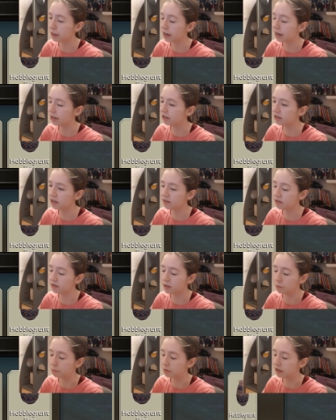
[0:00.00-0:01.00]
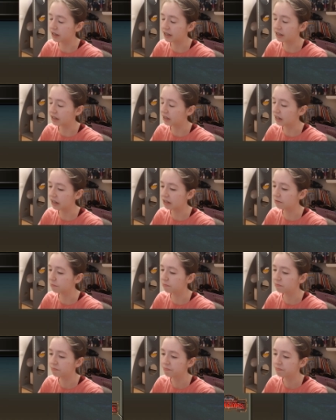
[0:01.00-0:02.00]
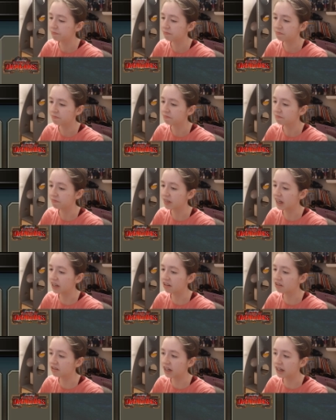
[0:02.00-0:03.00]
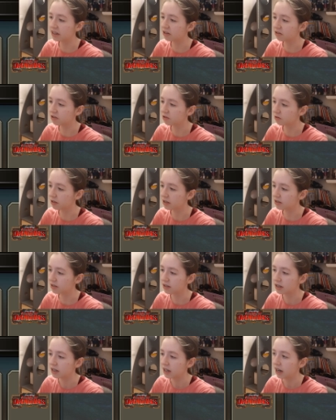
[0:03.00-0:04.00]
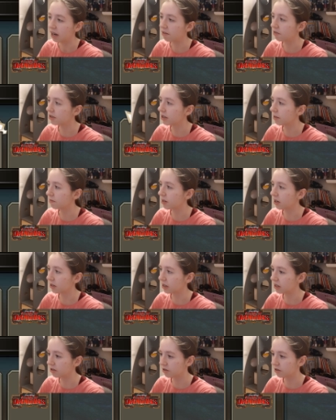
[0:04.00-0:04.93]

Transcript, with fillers: but i don't even want to play it i I don't like those quests. I really am not